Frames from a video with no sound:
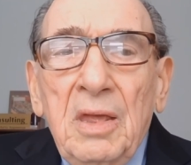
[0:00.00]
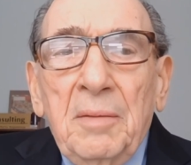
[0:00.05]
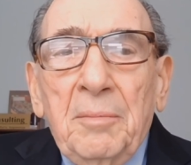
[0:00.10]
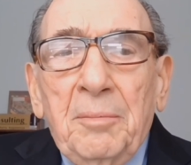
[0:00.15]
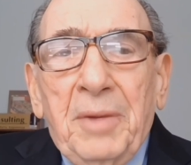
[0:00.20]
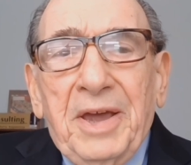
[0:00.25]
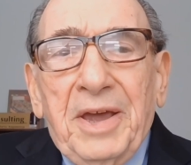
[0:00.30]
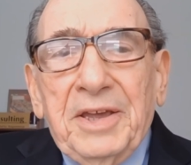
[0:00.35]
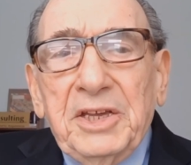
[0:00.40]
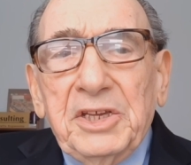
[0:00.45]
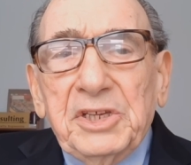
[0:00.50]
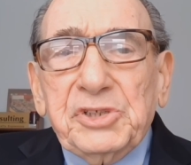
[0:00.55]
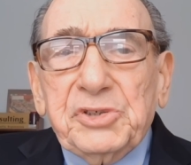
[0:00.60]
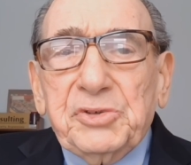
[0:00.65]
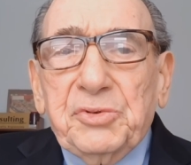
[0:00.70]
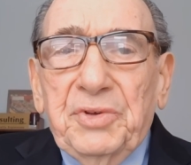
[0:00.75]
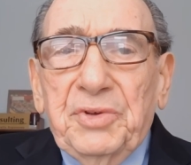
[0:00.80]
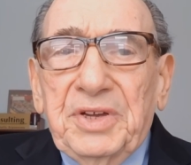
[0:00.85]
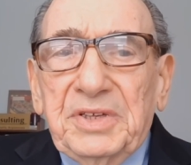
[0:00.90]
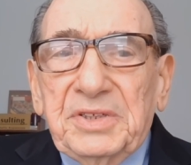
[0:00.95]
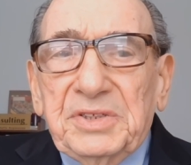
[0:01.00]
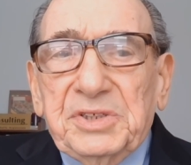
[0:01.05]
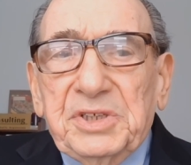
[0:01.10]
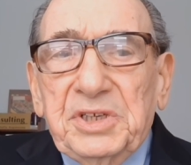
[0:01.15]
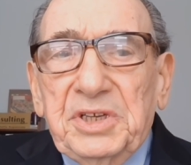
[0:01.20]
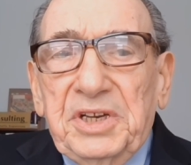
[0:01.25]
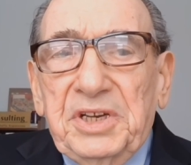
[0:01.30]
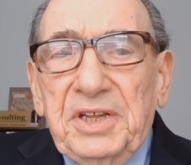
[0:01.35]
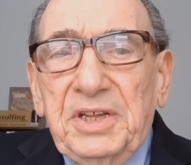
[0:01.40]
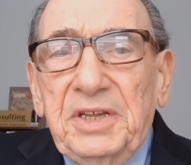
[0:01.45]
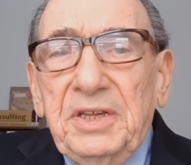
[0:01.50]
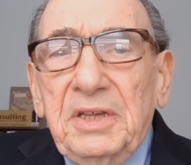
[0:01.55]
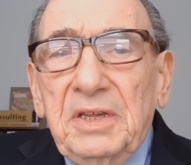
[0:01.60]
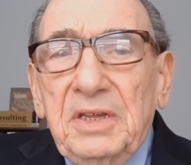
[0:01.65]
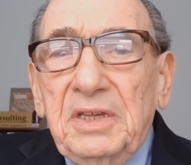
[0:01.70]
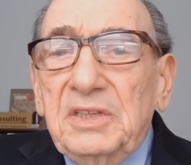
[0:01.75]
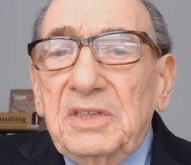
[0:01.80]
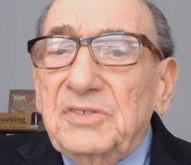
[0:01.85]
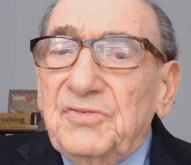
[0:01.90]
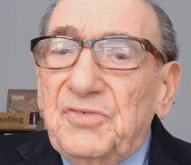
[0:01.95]
My history at City
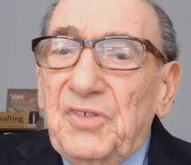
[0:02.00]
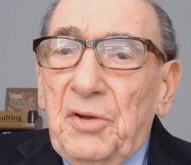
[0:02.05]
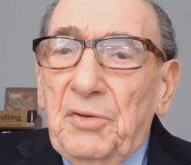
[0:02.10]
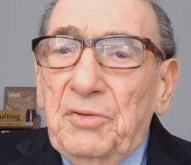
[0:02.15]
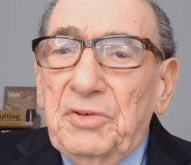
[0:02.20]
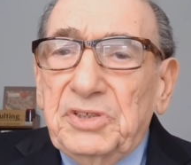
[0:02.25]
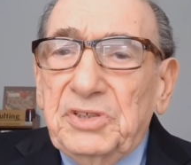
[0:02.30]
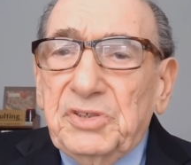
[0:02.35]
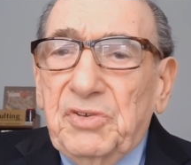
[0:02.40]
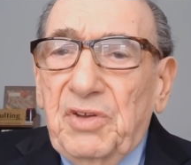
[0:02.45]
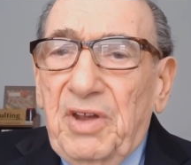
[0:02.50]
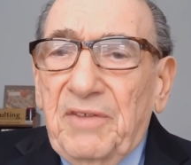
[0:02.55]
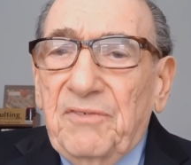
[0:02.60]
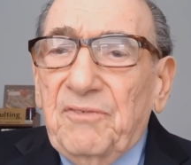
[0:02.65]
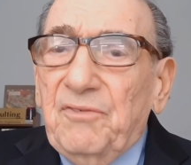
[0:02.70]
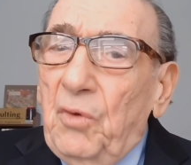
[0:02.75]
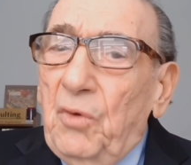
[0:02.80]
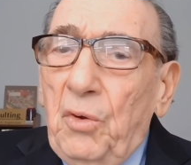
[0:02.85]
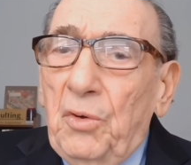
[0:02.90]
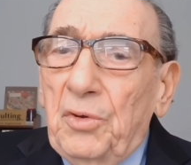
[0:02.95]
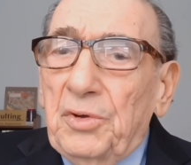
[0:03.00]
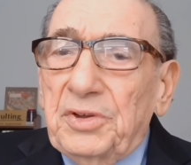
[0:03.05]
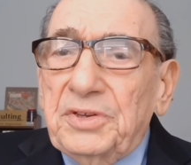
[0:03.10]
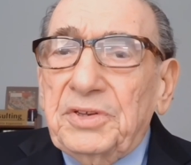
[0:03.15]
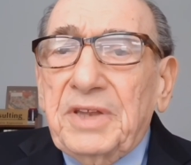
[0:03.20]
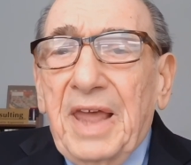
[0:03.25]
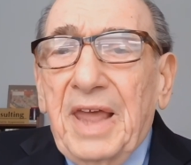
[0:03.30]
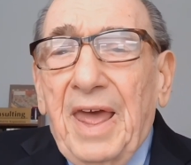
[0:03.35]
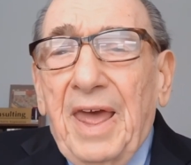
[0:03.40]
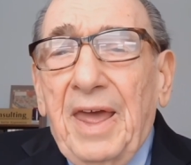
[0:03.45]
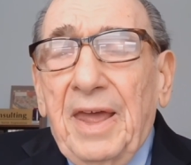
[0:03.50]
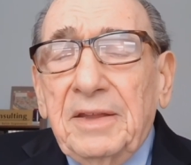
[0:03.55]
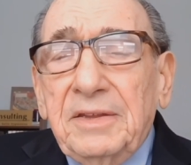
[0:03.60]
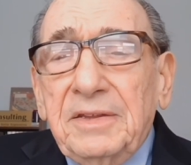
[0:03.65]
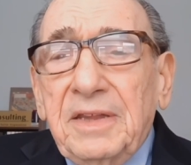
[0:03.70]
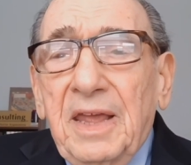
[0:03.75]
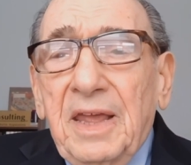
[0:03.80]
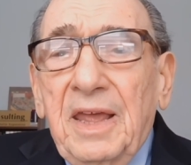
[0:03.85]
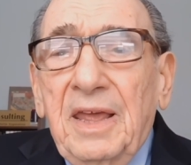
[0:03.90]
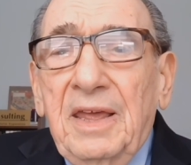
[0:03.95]
is very straightforward
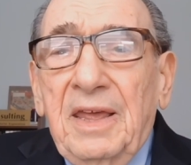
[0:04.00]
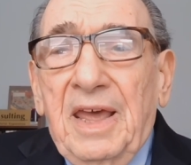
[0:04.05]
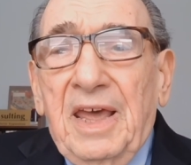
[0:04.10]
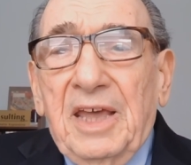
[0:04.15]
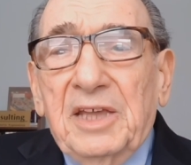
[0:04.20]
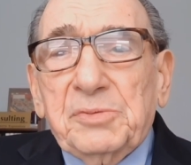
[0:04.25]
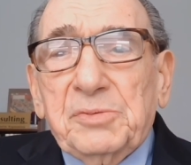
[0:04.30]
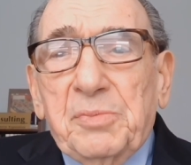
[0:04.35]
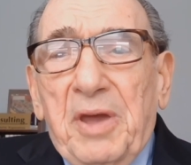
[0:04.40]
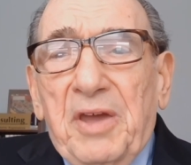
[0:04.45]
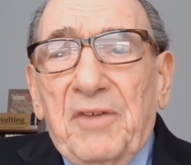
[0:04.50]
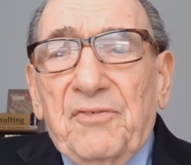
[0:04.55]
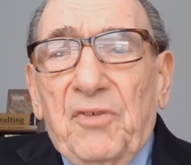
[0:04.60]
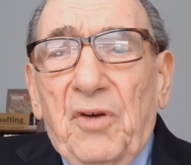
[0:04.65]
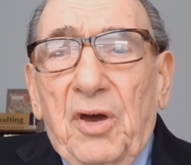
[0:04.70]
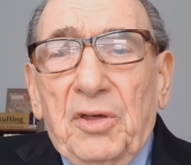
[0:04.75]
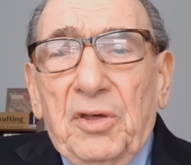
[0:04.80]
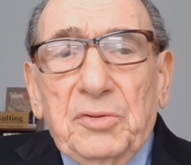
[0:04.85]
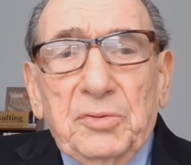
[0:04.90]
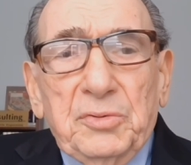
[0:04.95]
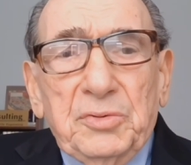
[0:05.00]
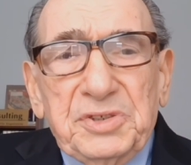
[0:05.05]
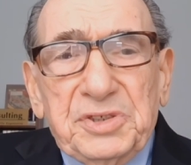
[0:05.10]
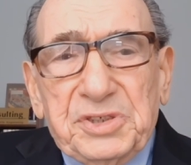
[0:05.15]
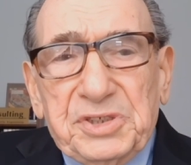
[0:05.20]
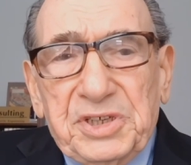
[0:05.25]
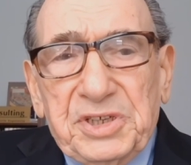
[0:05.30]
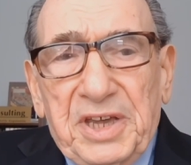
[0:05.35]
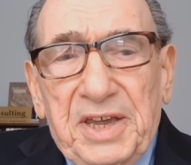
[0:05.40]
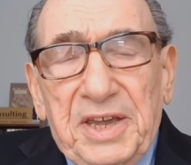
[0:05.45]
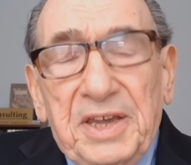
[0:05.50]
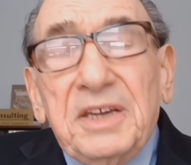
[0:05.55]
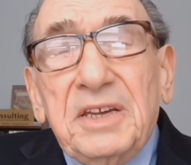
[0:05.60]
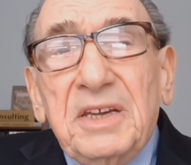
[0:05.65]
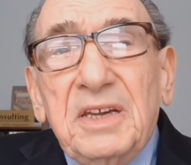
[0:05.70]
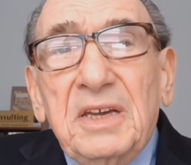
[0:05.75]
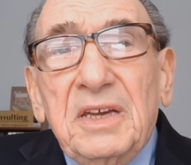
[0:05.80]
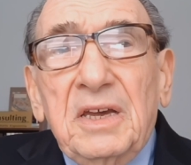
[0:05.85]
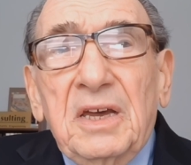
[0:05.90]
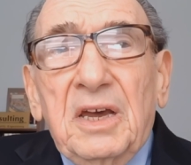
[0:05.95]
and, as my father would say,
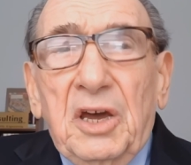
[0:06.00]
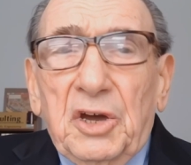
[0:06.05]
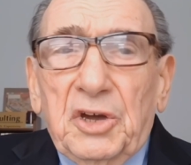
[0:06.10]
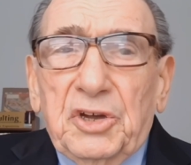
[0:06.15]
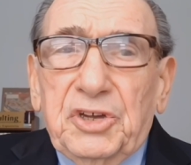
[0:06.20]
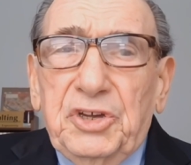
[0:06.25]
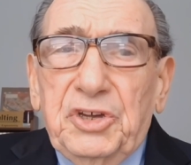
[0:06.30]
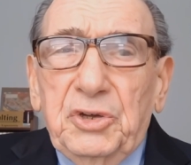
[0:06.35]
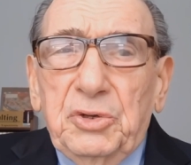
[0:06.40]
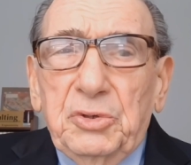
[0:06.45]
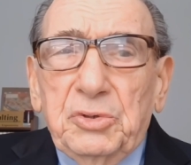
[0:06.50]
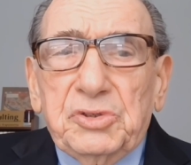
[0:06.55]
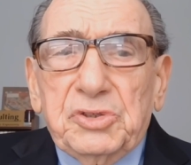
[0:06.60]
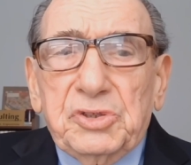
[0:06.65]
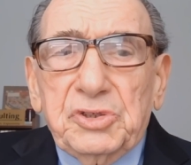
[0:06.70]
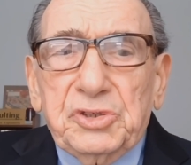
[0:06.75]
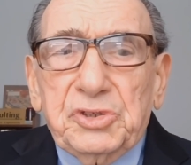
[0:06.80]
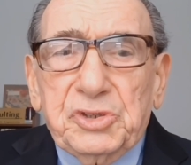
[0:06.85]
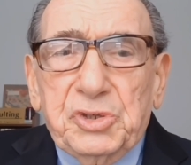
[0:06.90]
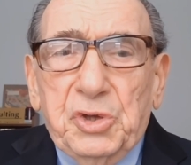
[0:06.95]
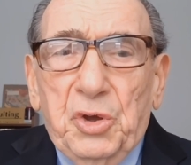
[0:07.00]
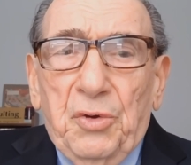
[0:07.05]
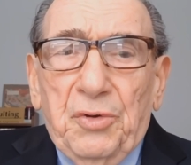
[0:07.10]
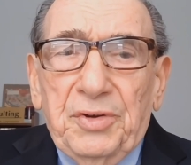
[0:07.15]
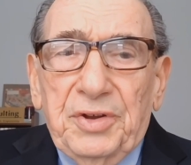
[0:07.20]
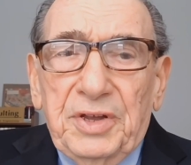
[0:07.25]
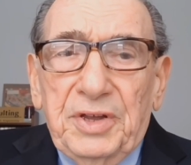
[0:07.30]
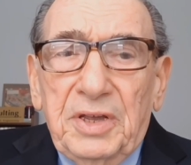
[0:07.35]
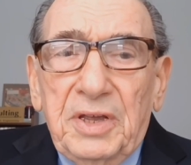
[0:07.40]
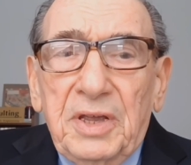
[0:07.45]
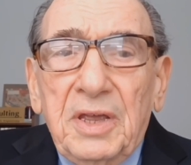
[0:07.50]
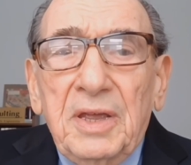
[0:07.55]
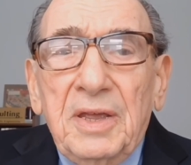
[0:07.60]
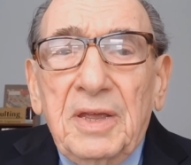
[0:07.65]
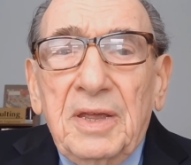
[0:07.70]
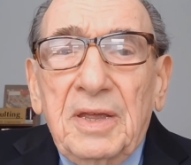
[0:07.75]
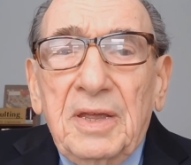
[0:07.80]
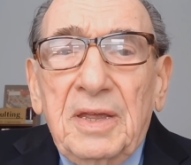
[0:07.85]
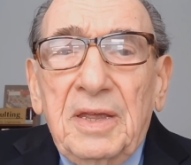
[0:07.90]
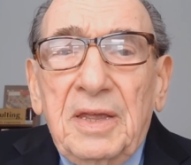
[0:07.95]
a cute story.
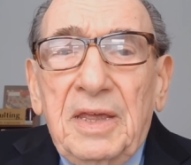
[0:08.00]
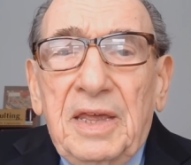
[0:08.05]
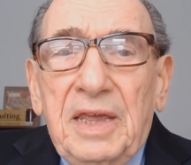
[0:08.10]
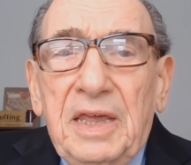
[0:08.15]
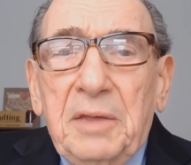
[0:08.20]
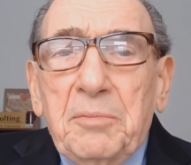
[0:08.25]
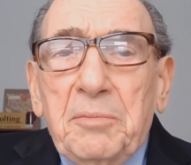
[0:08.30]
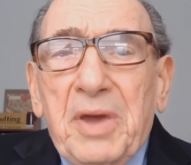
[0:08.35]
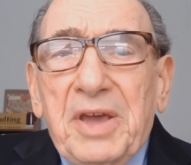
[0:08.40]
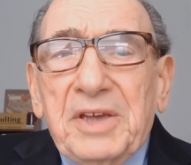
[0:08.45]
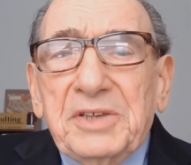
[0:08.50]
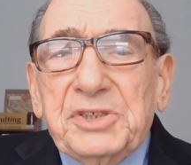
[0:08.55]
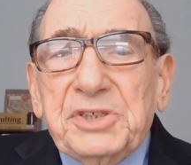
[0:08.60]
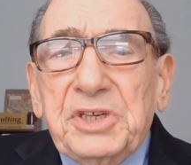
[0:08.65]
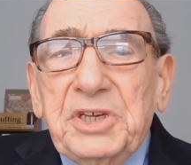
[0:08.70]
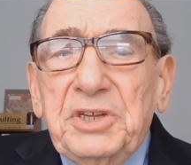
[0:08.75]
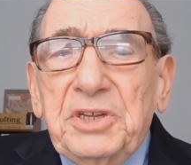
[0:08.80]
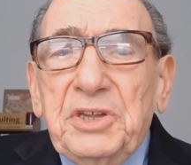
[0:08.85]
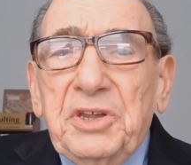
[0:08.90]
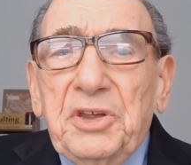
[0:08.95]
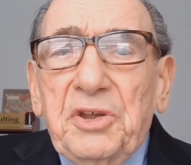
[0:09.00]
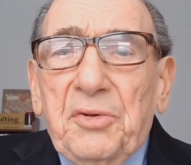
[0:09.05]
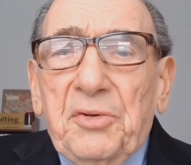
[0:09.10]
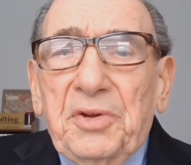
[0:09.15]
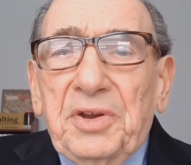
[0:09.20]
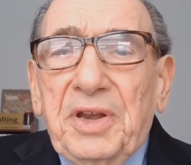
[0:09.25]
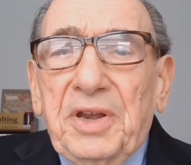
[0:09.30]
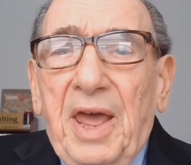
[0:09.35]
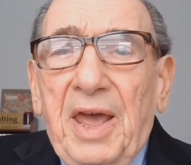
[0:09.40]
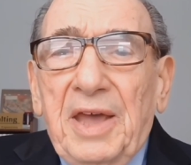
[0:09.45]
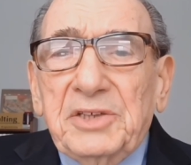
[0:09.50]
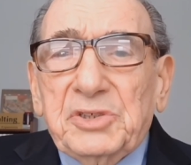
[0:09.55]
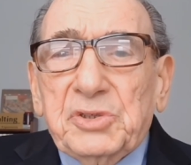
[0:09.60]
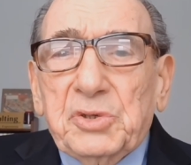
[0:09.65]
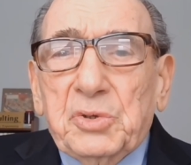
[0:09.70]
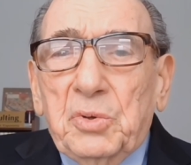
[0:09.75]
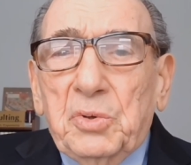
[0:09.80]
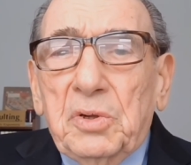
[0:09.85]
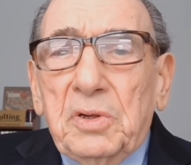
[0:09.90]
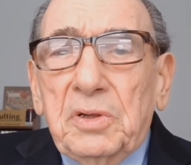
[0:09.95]
In my senior year in high
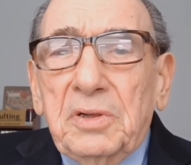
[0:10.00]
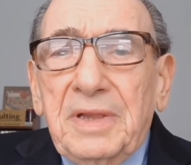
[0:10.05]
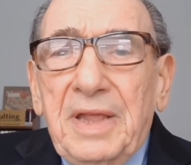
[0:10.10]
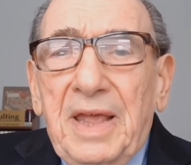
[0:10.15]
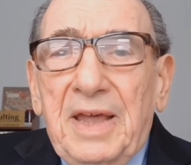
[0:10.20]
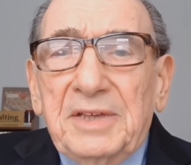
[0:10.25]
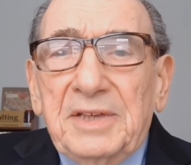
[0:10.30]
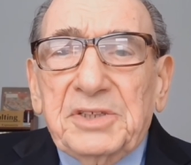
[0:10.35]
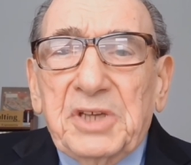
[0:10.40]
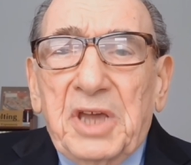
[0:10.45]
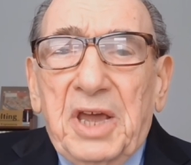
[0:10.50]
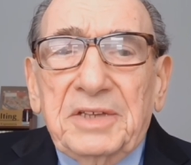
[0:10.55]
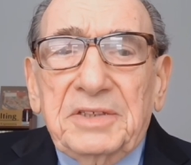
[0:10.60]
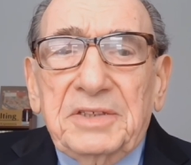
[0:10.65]
school, as I